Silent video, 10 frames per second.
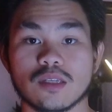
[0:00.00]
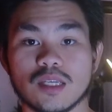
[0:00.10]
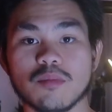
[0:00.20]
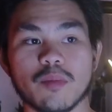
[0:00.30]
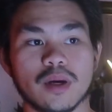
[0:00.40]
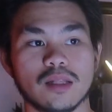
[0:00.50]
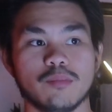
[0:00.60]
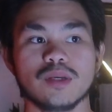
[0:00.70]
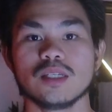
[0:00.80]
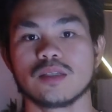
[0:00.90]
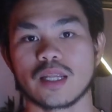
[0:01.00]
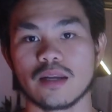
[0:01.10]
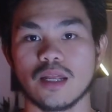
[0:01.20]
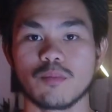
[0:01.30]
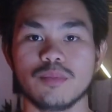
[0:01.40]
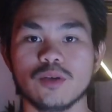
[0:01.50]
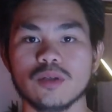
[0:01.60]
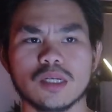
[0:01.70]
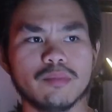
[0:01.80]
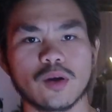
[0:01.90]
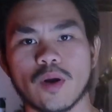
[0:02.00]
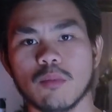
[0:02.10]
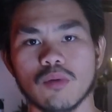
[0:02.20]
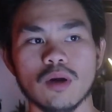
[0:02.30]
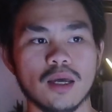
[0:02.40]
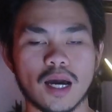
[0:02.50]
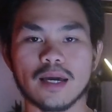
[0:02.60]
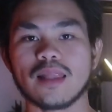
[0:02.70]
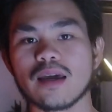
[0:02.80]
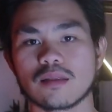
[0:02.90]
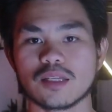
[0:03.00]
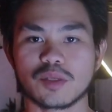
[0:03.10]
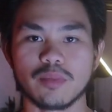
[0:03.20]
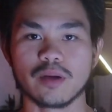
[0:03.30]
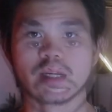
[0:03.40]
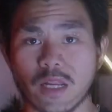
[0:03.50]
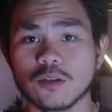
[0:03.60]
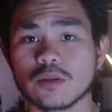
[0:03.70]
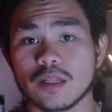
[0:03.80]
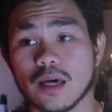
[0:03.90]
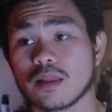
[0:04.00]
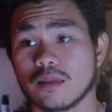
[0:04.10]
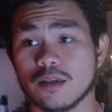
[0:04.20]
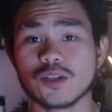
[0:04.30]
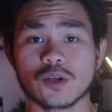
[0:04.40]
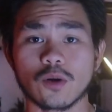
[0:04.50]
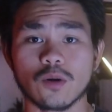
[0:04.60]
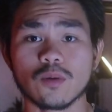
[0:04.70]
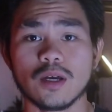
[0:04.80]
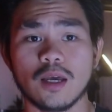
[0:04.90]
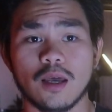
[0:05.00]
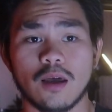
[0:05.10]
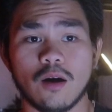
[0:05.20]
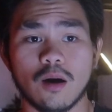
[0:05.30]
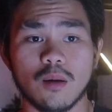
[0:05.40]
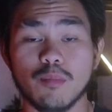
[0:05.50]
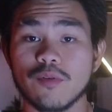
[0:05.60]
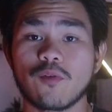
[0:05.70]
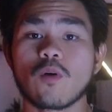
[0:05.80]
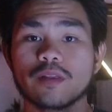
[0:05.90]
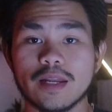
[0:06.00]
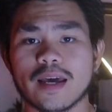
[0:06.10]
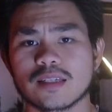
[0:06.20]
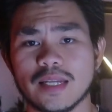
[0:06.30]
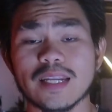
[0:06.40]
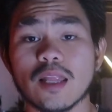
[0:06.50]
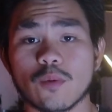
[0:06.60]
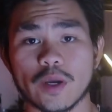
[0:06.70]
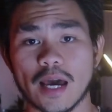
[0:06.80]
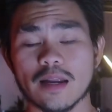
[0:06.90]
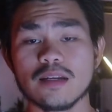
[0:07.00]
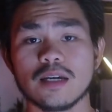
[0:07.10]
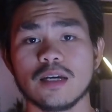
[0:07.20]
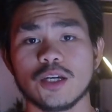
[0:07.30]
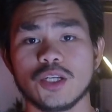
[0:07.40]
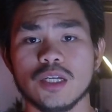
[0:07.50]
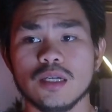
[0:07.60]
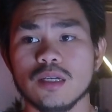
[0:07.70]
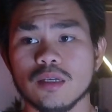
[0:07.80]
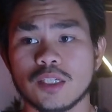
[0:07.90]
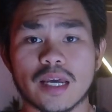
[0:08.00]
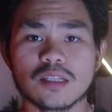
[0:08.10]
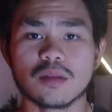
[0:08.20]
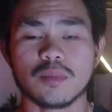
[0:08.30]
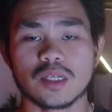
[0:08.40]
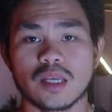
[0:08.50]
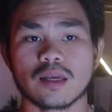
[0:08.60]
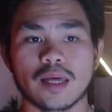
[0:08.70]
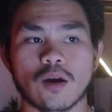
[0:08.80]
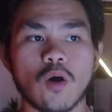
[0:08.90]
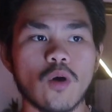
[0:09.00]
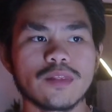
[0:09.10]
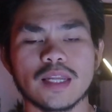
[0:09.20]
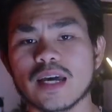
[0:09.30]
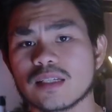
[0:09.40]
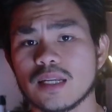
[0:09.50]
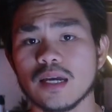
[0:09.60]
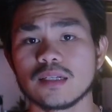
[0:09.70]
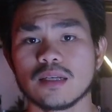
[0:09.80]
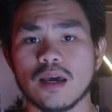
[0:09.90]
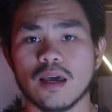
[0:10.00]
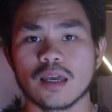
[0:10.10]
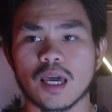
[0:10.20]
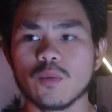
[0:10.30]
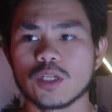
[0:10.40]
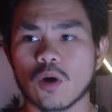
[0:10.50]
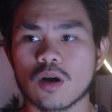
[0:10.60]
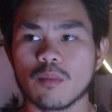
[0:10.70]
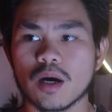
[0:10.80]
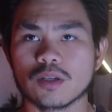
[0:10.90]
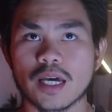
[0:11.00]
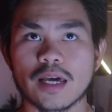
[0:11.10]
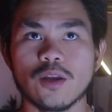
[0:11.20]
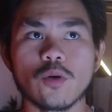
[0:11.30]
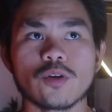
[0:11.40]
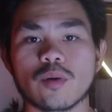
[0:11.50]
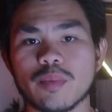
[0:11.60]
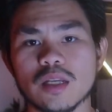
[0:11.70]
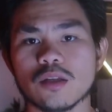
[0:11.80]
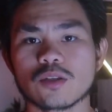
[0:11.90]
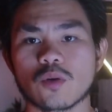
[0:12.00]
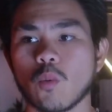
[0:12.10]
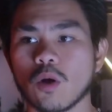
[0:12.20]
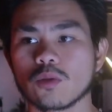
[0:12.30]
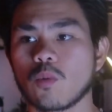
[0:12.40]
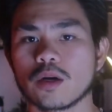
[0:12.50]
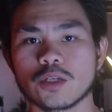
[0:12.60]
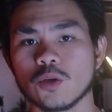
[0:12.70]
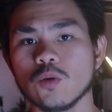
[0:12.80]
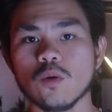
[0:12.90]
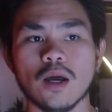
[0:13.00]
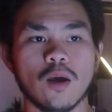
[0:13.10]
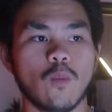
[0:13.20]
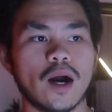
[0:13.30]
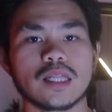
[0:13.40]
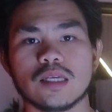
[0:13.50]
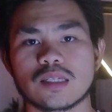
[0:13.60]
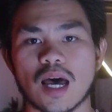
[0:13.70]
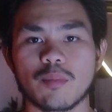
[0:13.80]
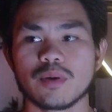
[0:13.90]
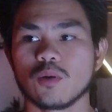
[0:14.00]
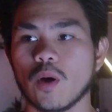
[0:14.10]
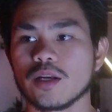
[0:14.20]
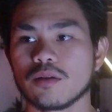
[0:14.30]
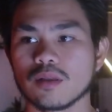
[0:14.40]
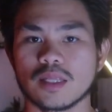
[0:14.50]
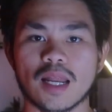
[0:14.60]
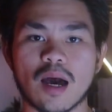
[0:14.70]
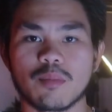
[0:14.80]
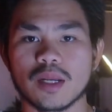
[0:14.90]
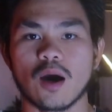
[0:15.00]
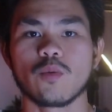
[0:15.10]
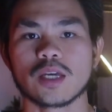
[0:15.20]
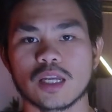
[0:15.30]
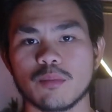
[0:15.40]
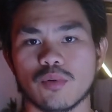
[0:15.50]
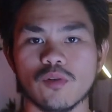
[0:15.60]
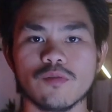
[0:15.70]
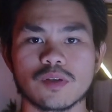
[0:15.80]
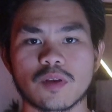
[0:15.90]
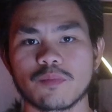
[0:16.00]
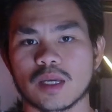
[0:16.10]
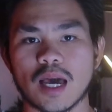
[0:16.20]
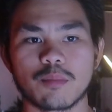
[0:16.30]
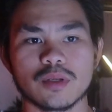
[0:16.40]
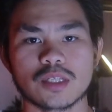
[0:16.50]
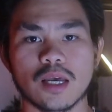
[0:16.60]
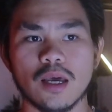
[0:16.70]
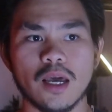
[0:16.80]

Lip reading: a Sigma male, be stand out, be unique, be a rebel. I like this spirit. And not only that, this girl, before the next date that we had, she texted me saying like, oh, on the next date, can I know your opinions on World War II? Why this happened? Why do you think that happened? How we can improve if something happens?